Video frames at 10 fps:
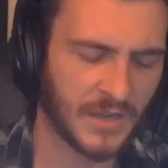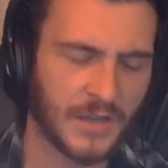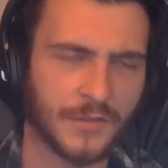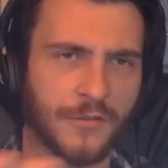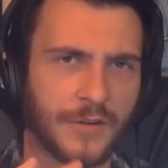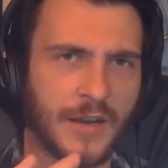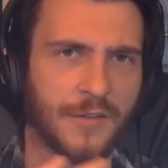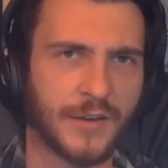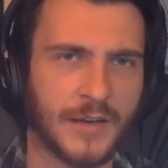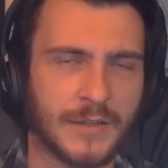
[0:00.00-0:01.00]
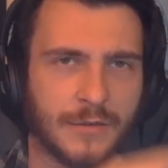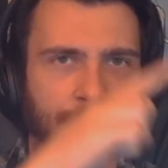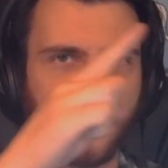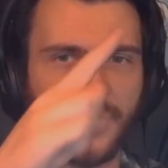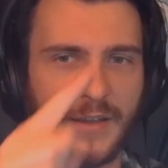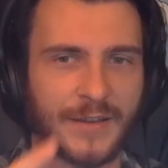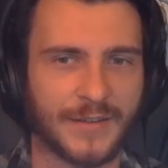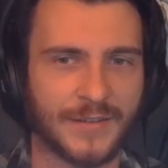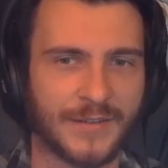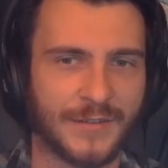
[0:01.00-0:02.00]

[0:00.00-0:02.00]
There's a nice kind of like